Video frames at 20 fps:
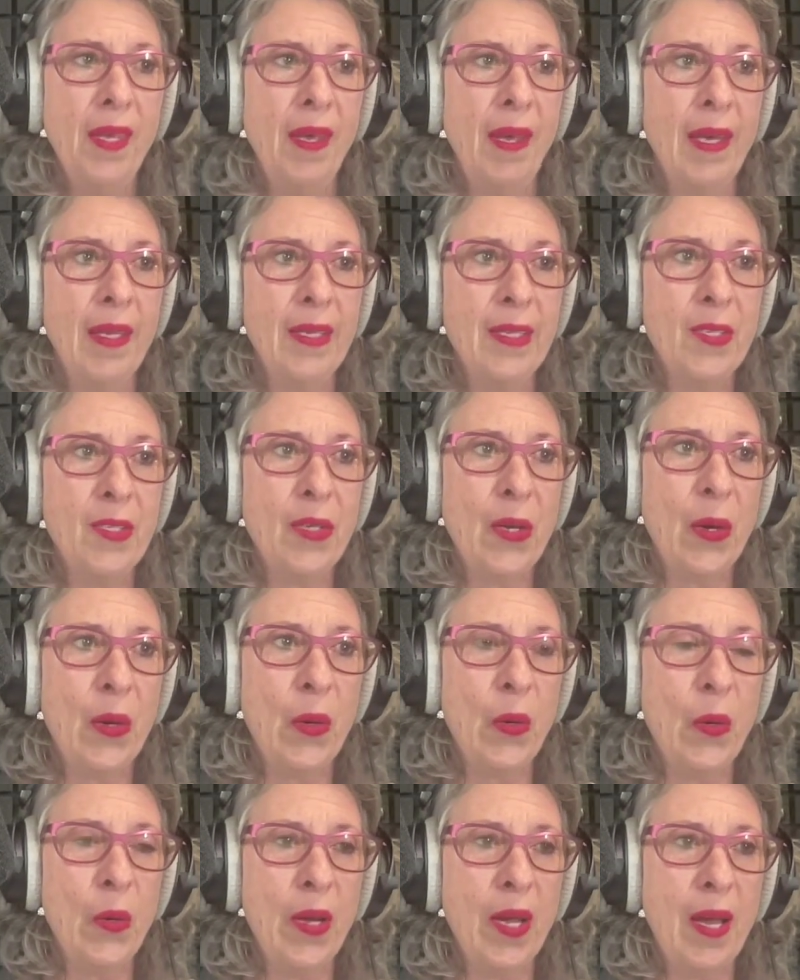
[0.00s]
And
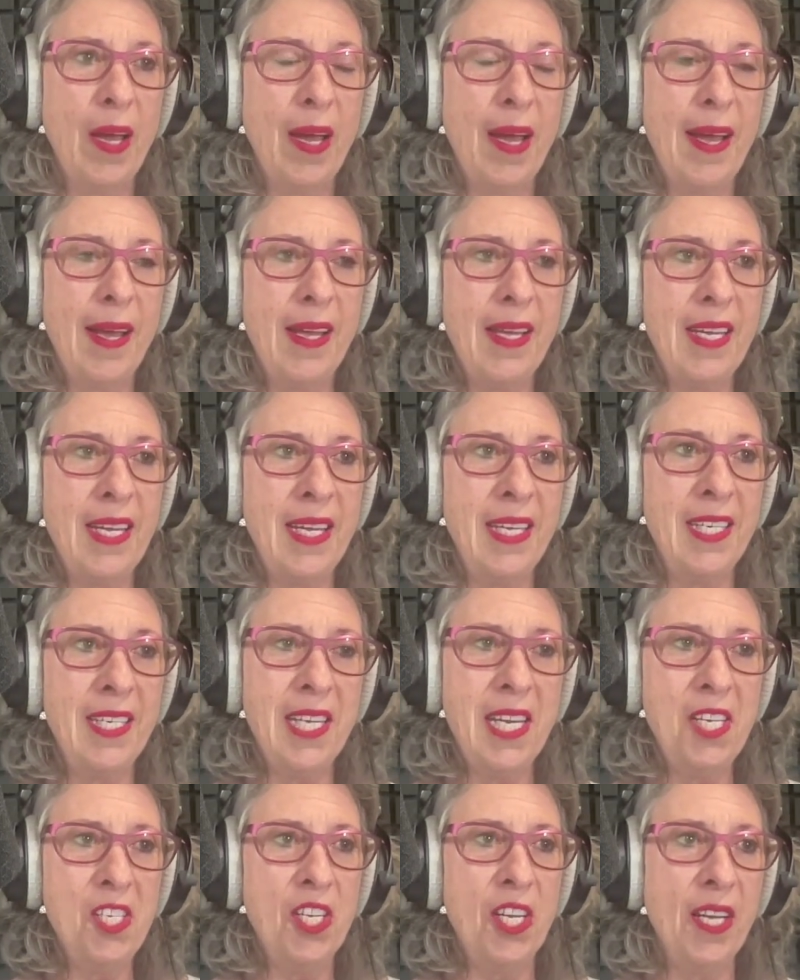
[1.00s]
so in
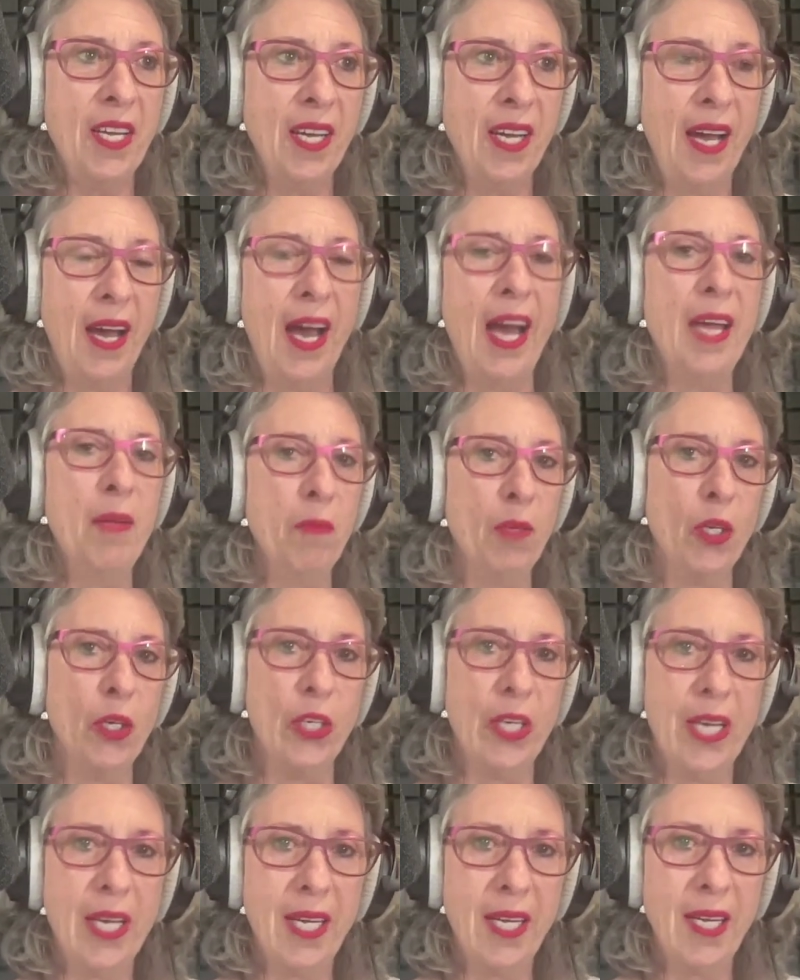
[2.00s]
teaching, I'm
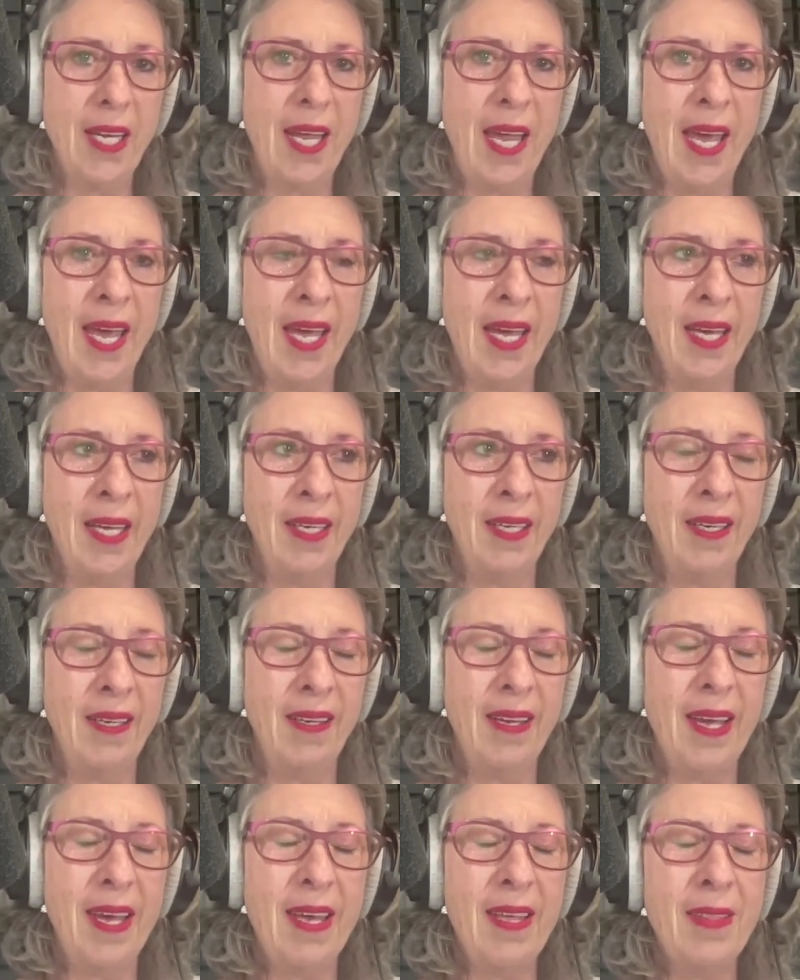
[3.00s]
learning. And
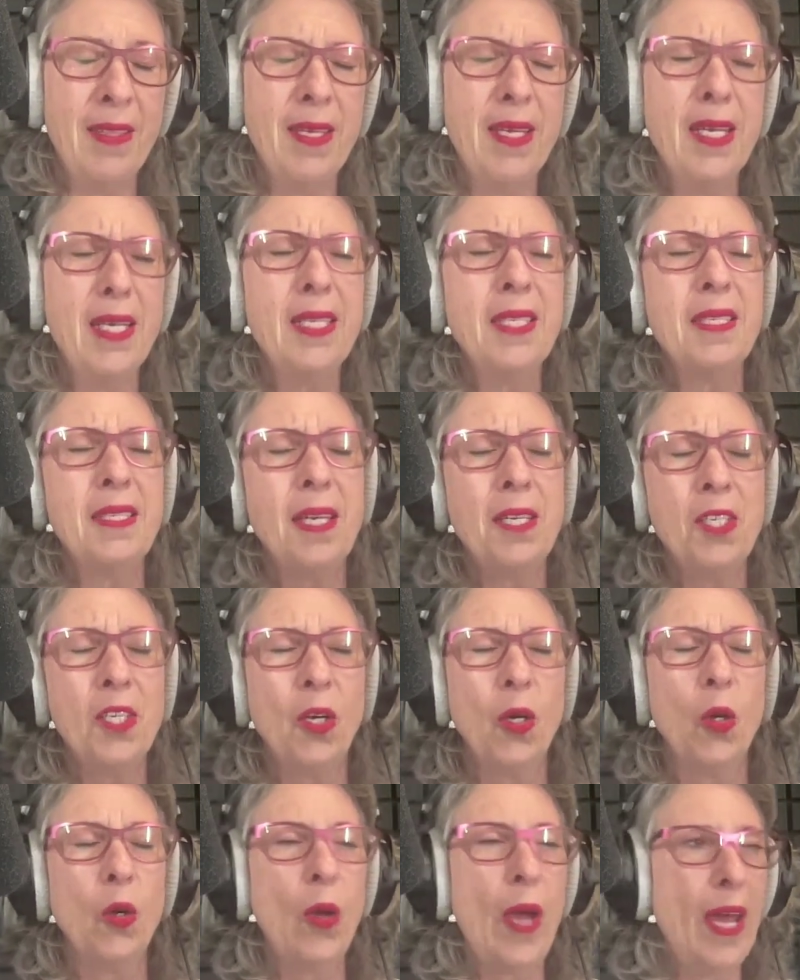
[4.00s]
it's such a
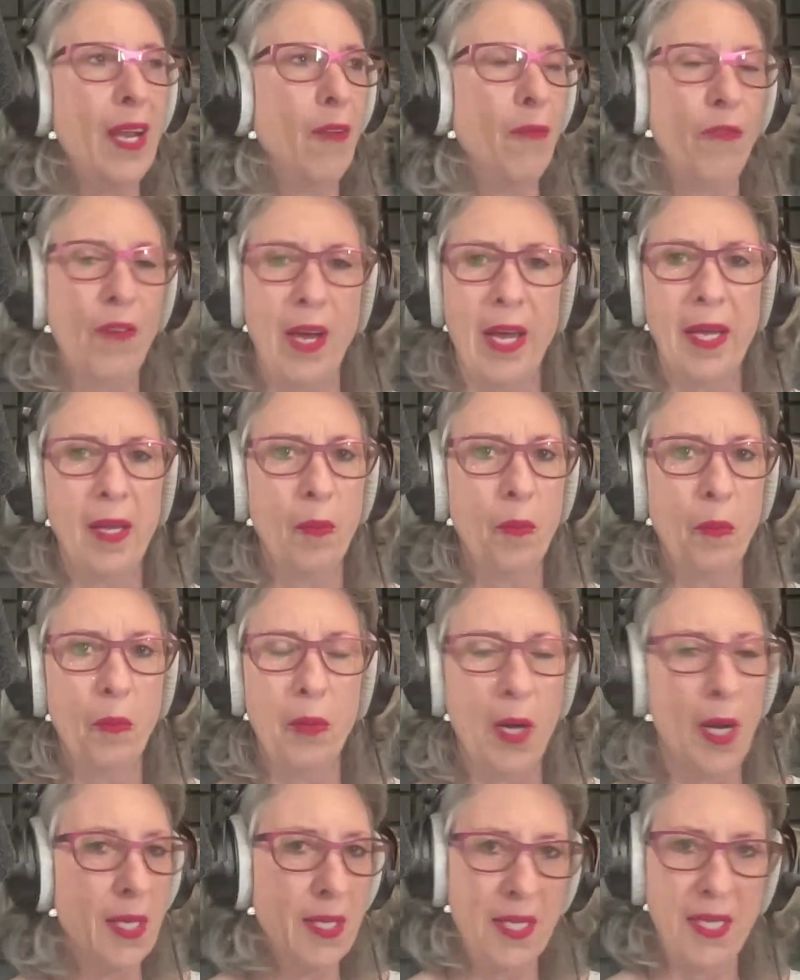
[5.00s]
gratifying
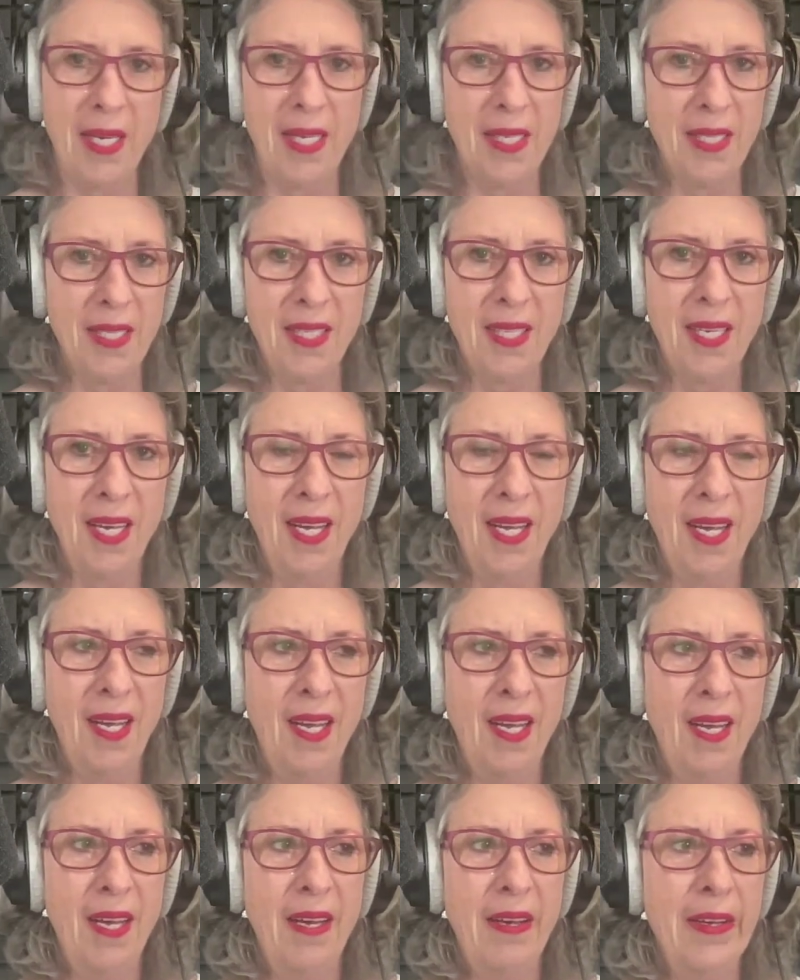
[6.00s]
process
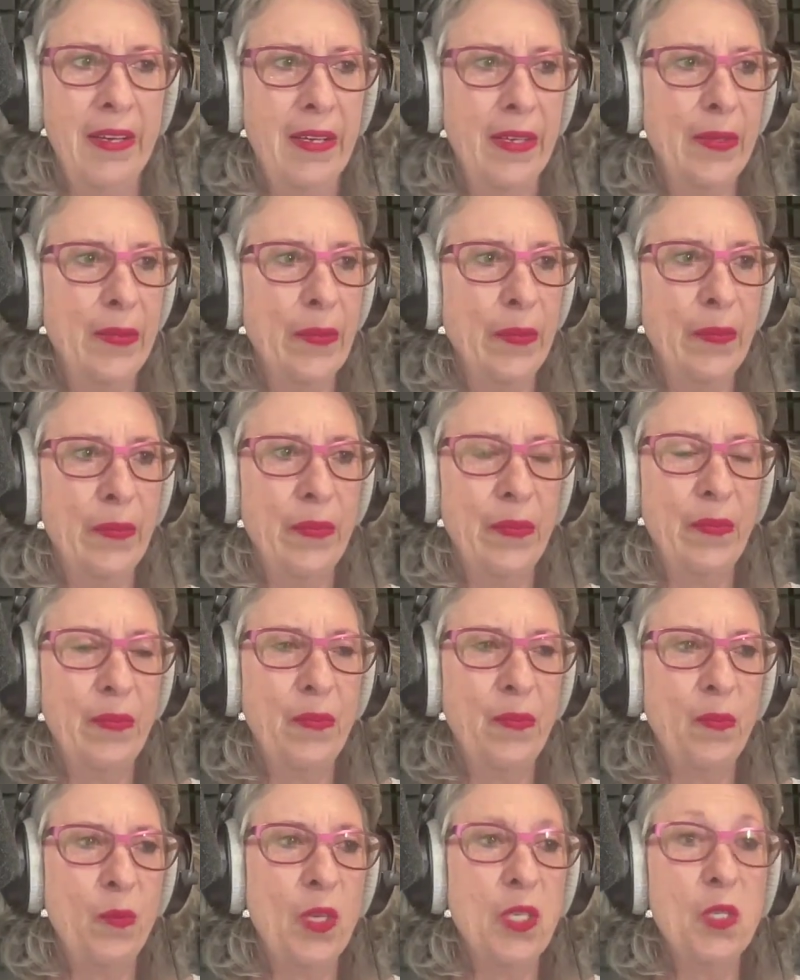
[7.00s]
um,
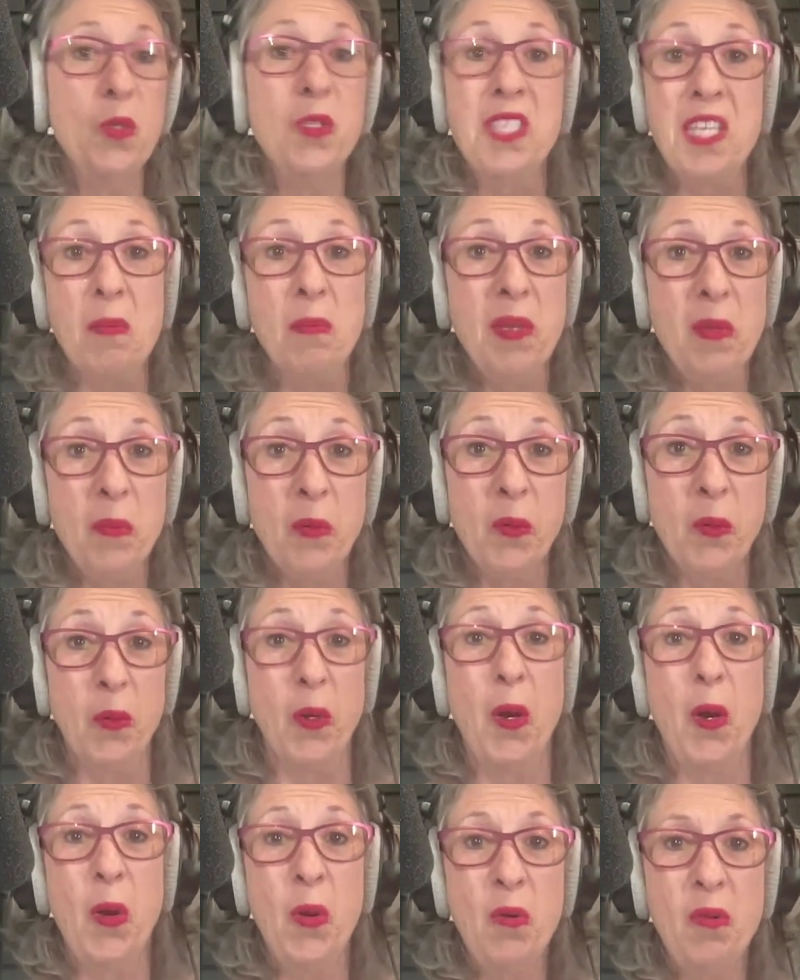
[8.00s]
when you see people
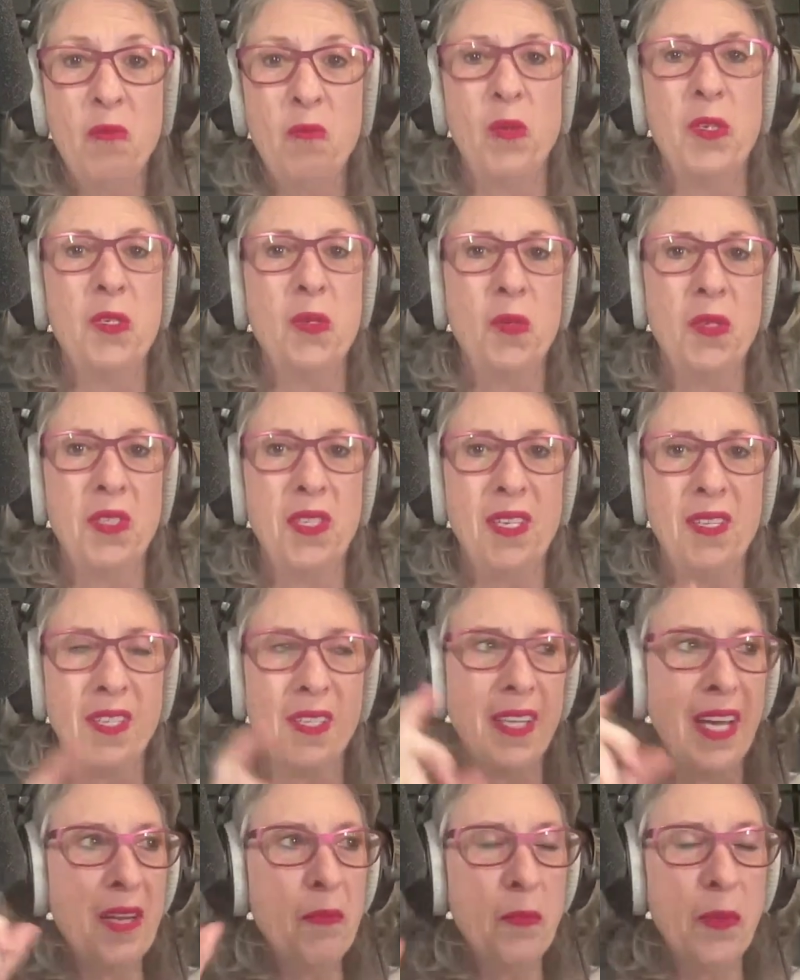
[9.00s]
grow and when you see the
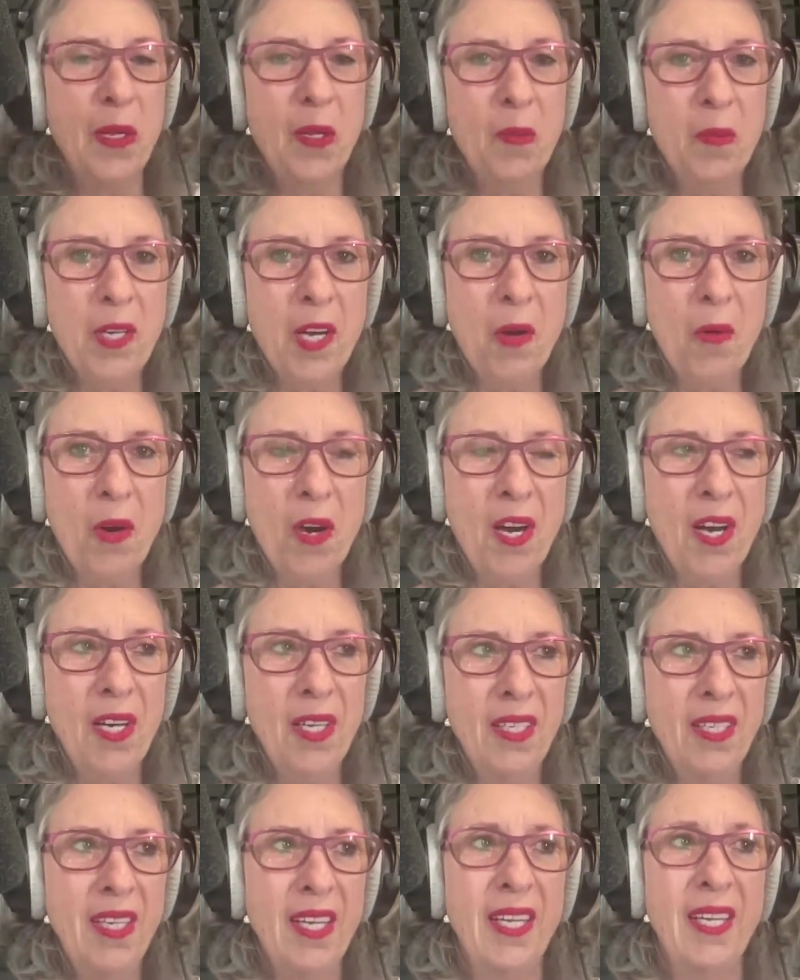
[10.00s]
light bulb go
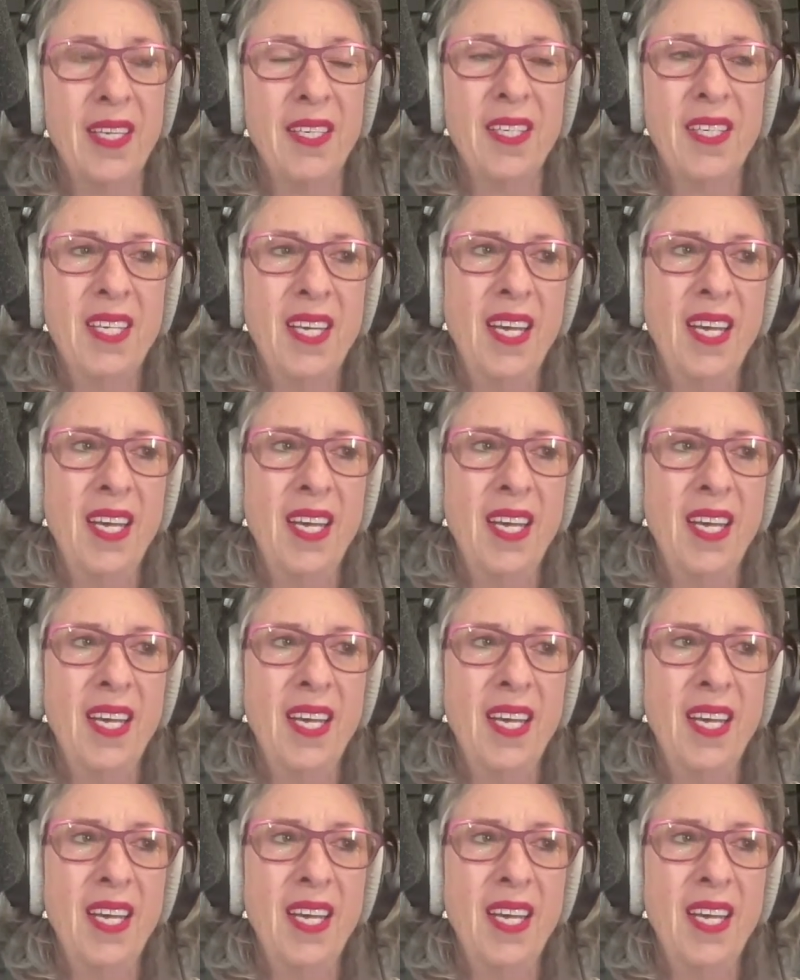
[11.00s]
on. And